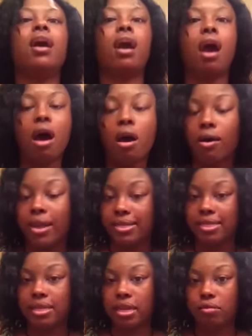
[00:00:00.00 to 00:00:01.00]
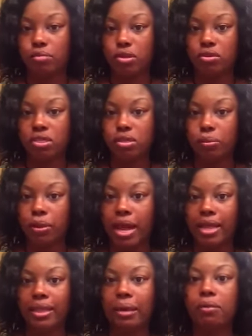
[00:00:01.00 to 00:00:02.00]
call S&L Beauty
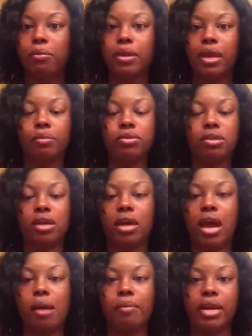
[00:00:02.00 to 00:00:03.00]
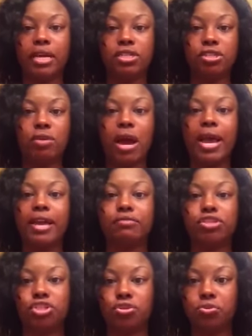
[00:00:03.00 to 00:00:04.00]
Supply. They will be able to accommodate you, I am
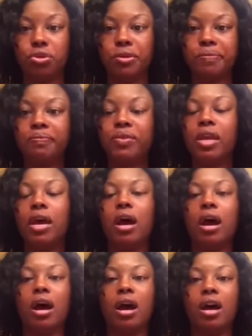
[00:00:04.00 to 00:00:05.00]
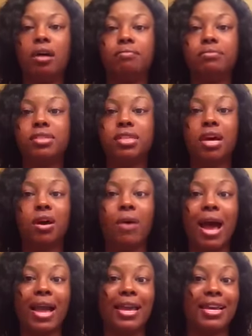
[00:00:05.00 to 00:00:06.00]
sure. So
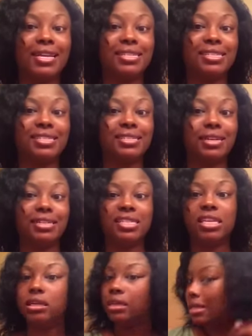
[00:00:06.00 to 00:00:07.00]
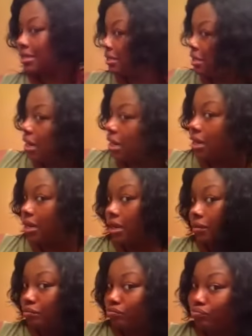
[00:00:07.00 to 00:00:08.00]
I guess until next
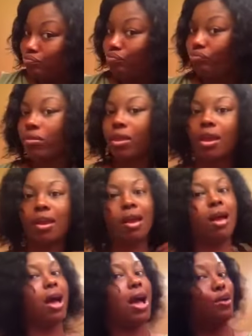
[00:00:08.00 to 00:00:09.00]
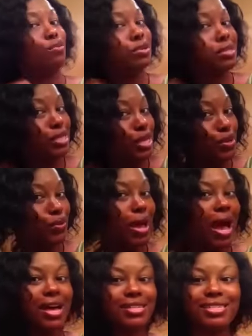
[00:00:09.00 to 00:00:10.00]
time, I will see you
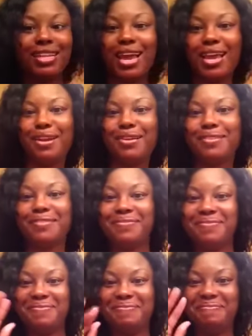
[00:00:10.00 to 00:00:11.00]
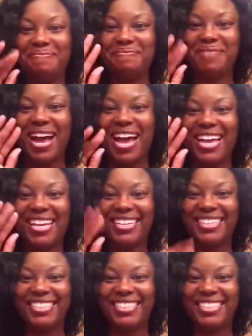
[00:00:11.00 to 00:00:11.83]
guys later. Bye.